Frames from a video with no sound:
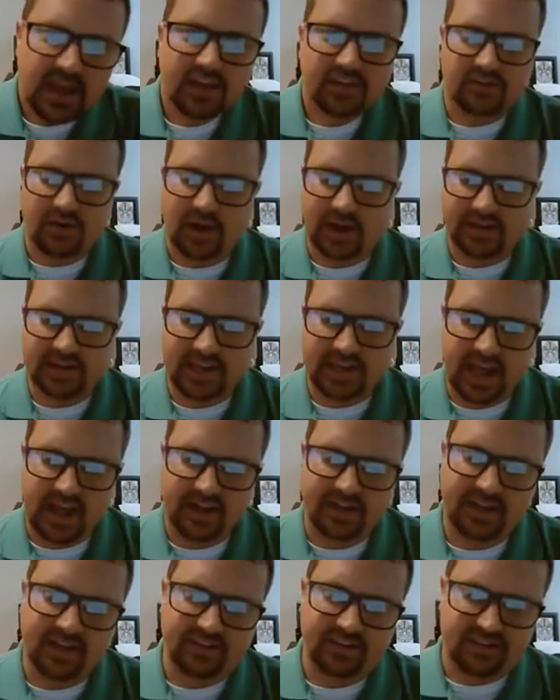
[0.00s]
So I tell
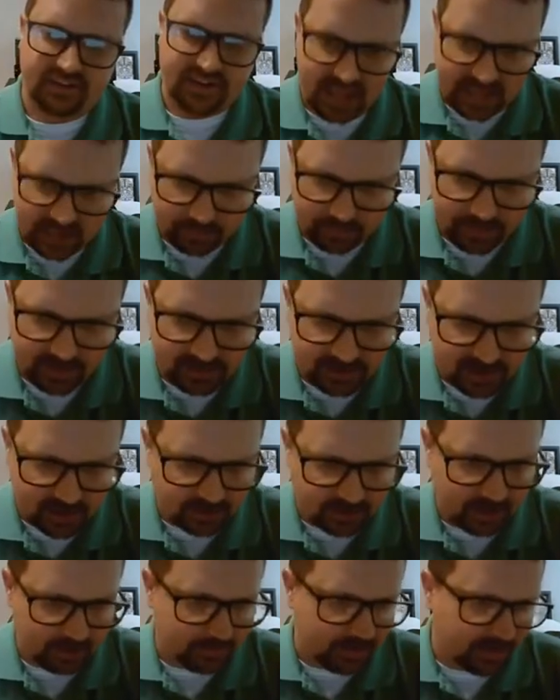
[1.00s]
it, it's dang it, B cell,
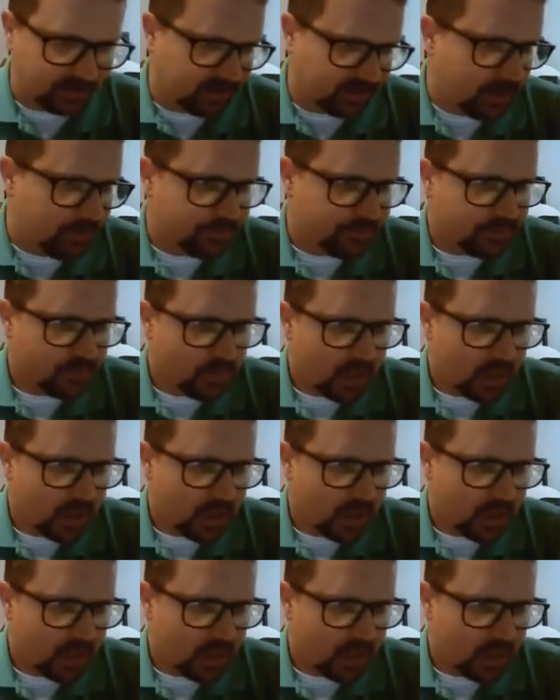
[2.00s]
get busy.